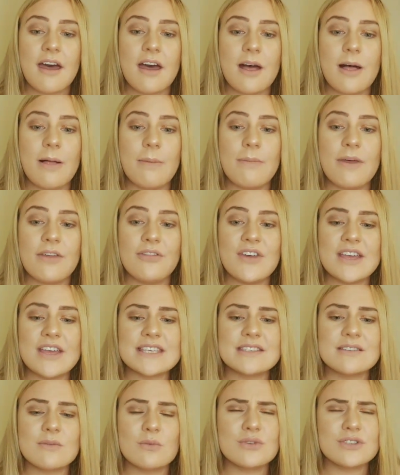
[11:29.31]
And
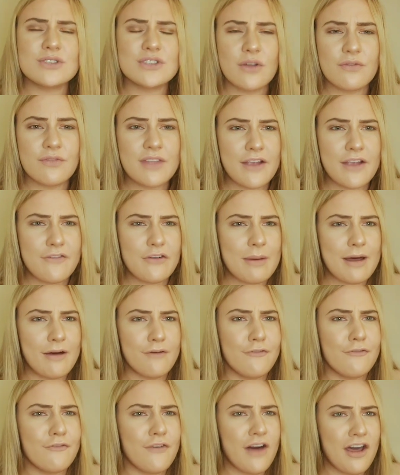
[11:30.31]
this was on there for
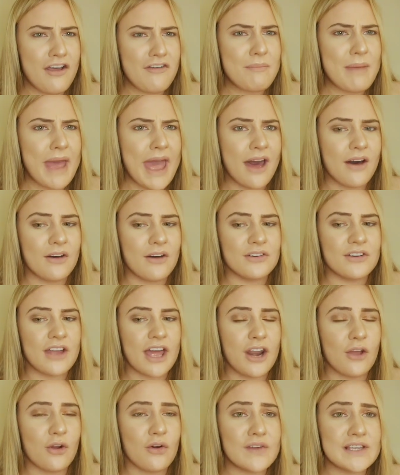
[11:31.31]
about £5
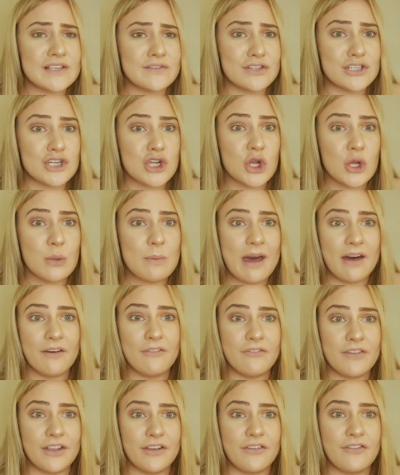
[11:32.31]
and I got this for
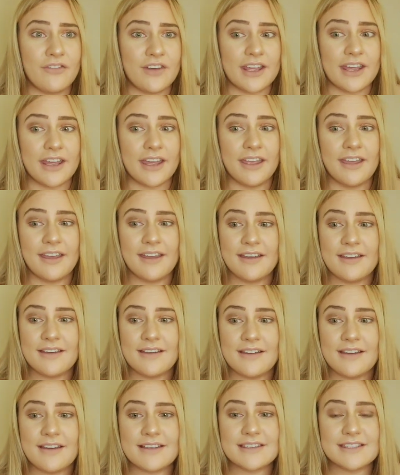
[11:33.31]
£2.50.
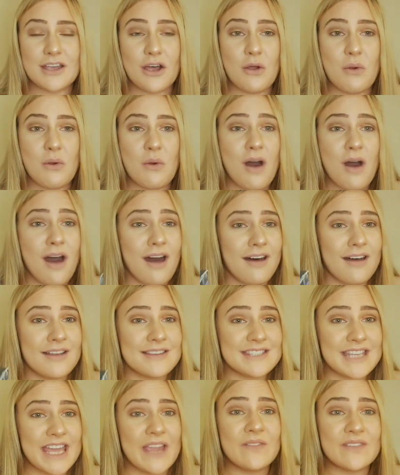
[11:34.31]
So
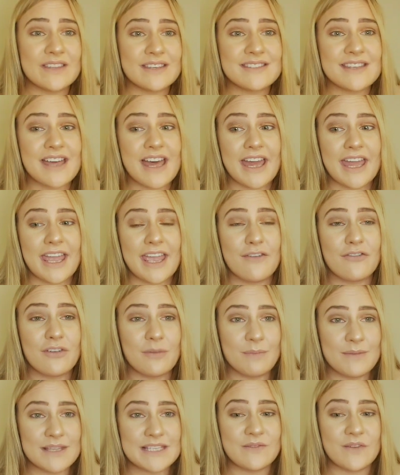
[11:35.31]
safe to say
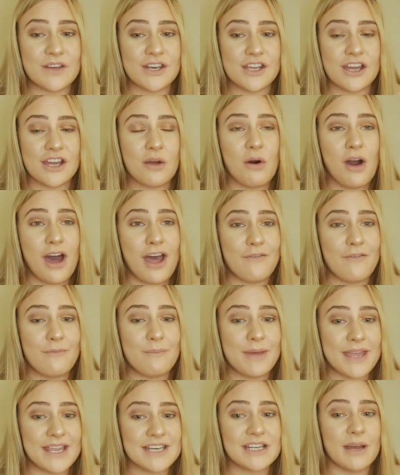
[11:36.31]
from this video I've
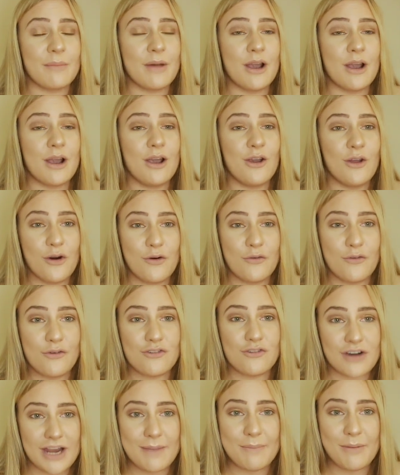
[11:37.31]
picked up a lot of
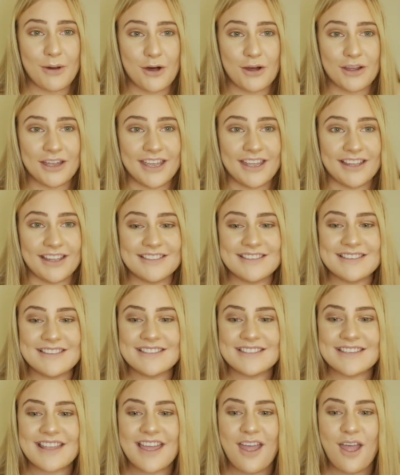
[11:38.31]
great
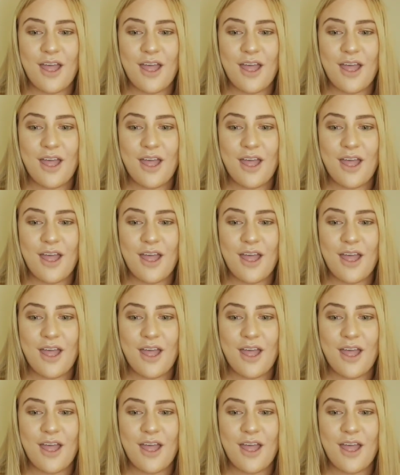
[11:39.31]
bargains.